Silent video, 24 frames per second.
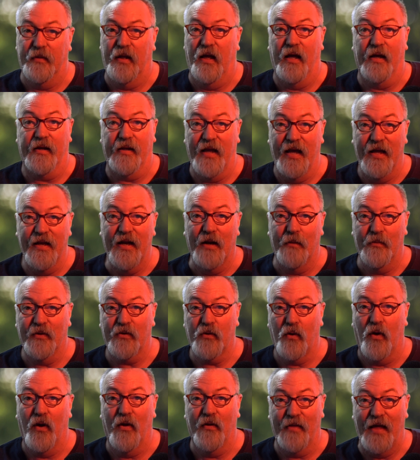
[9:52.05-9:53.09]
again, I would
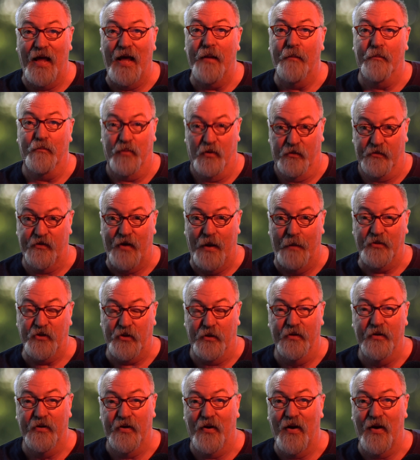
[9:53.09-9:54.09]
call that perception.